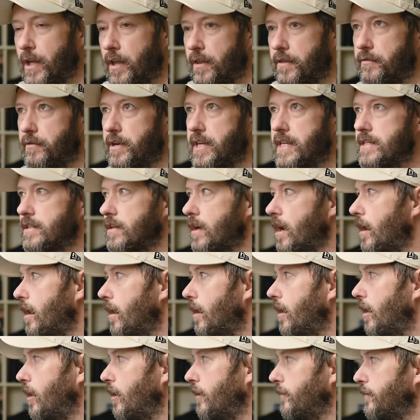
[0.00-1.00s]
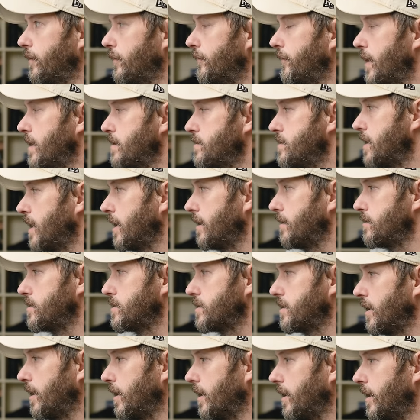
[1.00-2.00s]
Three star are for
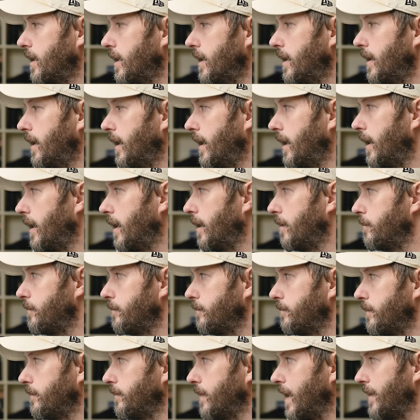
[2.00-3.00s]
photos that um,